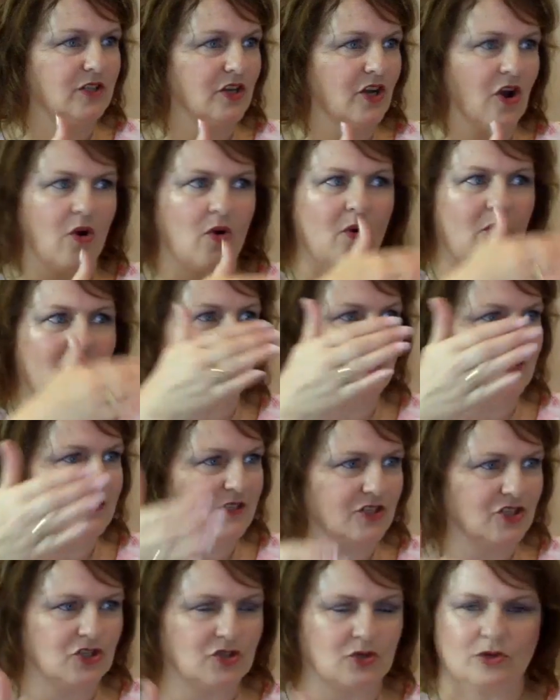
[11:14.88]
to go
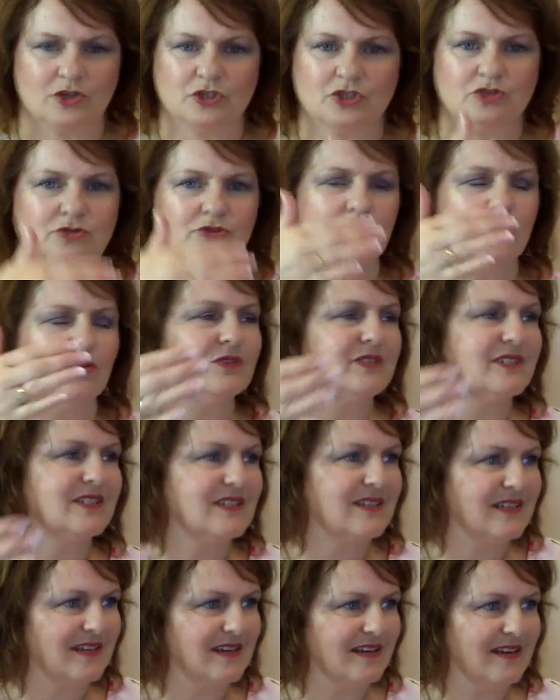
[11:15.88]
into stores. You don't
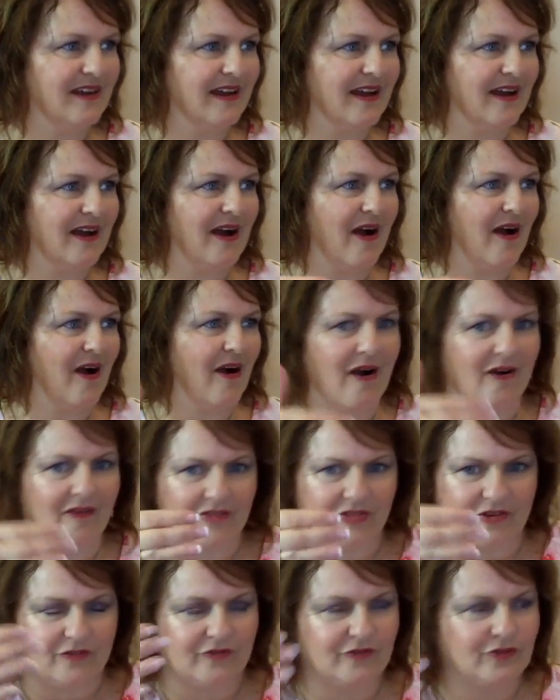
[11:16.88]
see
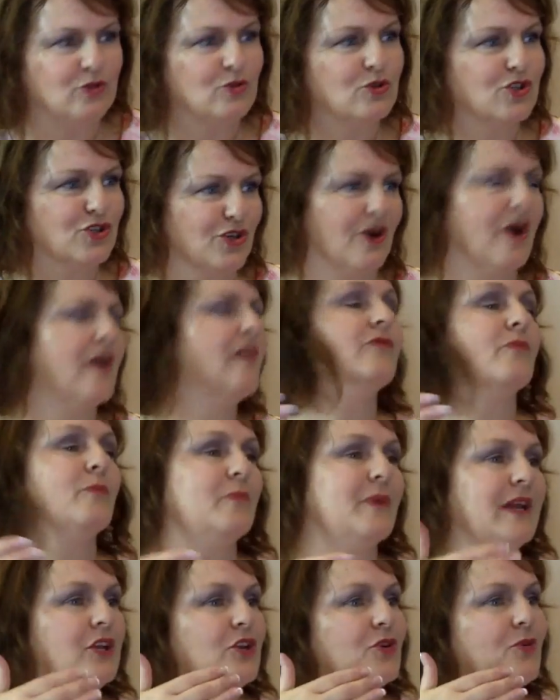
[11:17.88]
the future
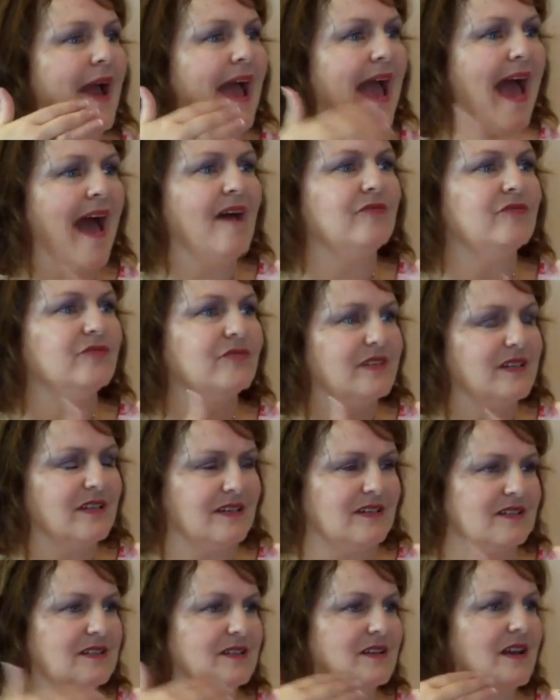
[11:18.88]
but you have
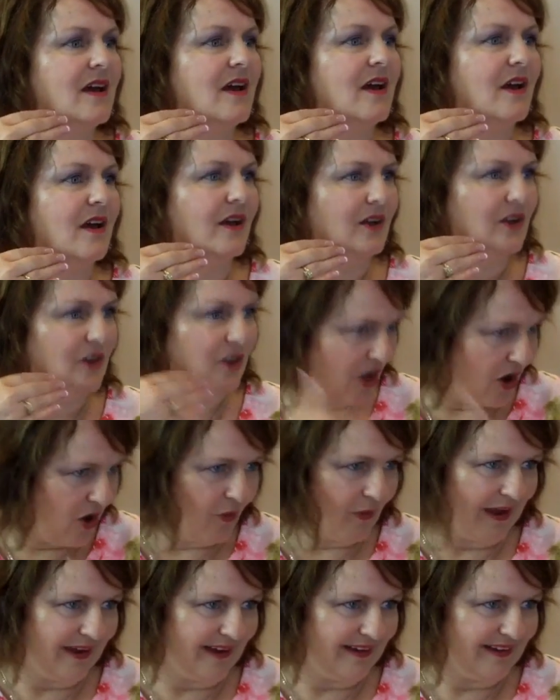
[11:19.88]
this
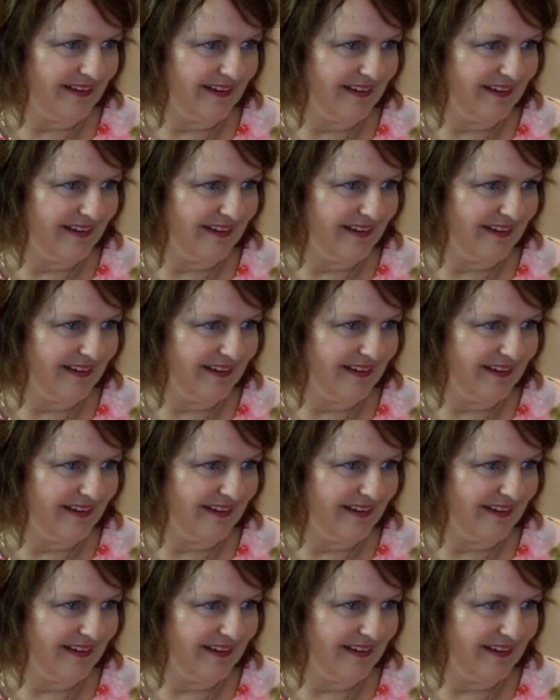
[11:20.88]
knowing.